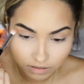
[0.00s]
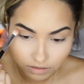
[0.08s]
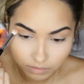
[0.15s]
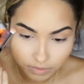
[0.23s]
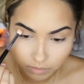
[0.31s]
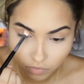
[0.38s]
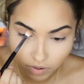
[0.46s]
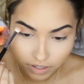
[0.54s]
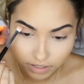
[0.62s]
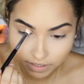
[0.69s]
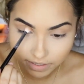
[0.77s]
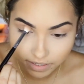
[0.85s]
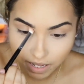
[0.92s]
a little bit more
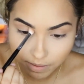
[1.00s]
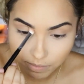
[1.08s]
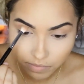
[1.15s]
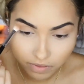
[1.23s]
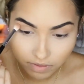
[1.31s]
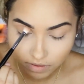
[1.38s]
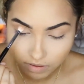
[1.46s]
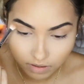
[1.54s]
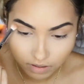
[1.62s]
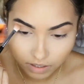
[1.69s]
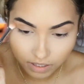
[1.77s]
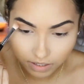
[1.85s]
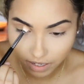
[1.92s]
depth
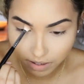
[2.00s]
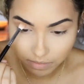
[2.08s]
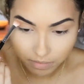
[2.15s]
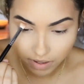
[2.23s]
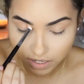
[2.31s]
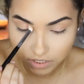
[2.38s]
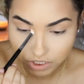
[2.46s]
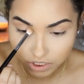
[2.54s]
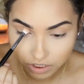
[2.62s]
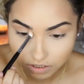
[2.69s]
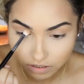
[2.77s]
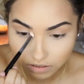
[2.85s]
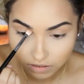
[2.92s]
and
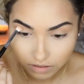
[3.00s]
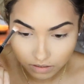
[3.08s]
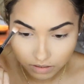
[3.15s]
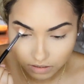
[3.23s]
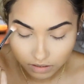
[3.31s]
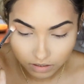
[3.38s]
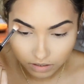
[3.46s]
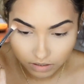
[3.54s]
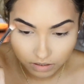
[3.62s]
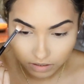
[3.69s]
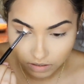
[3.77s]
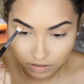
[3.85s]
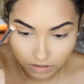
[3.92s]
dimension.
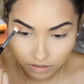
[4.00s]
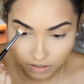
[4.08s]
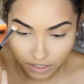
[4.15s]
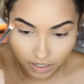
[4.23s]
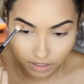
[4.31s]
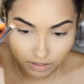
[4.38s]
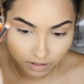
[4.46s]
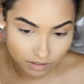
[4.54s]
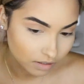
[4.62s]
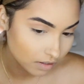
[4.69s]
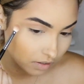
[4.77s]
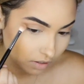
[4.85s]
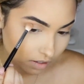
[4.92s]
Okay,
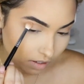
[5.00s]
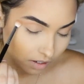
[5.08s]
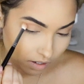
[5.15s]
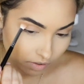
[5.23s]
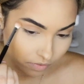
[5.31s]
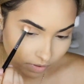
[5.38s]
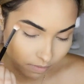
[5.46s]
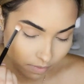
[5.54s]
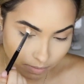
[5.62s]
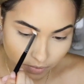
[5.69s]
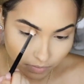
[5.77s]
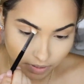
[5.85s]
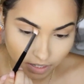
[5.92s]

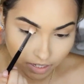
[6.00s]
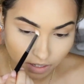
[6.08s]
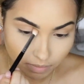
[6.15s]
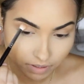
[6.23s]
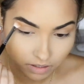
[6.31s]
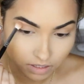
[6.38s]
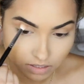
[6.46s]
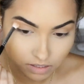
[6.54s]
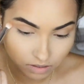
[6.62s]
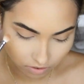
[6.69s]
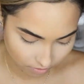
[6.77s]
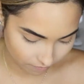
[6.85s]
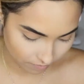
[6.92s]
remember we're keeping this
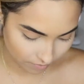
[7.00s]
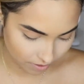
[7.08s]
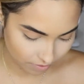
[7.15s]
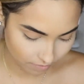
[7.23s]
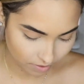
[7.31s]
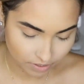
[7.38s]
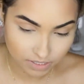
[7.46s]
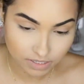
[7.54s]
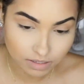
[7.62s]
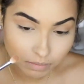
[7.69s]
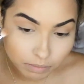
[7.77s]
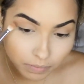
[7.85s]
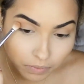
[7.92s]
look very, very
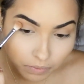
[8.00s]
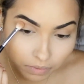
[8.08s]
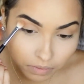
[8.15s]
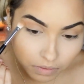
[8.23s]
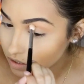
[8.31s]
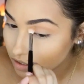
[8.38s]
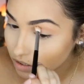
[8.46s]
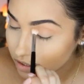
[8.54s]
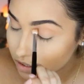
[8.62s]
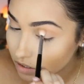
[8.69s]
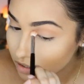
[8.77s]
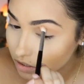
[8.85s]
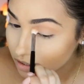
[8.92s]
simple.
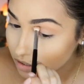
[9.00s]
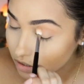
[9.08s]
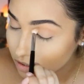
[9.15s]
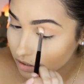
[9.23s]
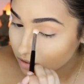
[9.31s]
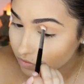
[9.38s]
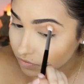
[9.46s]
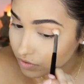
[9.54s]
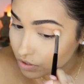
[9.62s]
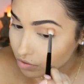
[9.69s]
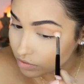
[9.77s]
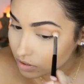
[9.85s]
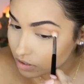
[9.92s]
Just
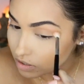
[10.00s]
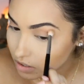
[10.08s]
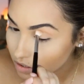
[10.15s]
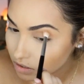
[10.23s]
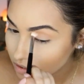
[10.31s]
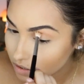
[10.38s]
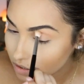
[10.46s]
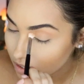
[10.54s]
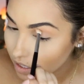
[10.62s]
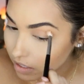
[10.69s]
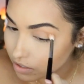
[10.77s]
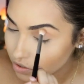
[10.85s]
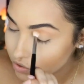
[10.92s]
diffuse this
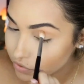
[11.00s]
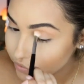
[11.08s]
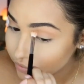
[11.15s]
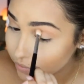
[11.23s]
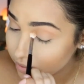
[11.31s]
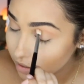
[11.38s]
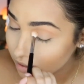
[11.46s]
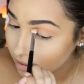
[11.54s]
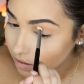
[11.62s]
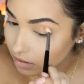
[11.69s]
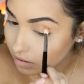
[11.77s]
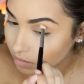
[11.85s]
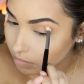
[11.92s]
into
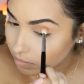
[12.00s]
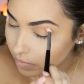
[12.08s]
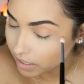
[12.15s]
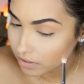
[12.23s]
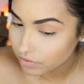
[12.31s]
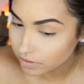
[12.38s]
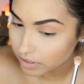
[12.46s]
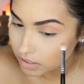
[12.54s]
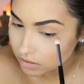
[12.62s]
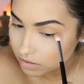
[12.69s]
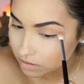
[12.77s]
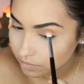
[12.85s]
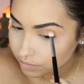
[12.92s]
my
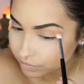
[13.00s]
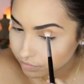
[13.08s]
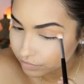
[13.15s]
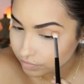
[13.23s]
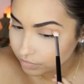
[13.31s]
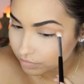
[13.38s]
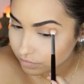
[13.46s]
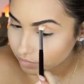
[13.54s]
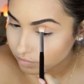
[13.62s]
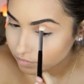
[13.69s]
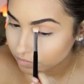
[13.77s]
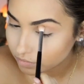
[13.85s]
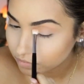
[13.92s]
crease.
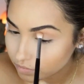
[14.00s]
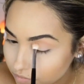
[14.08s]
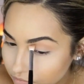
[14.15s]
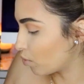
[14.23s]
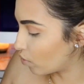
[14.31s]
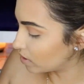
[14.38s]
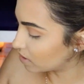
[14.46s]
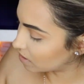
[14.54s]
I'm going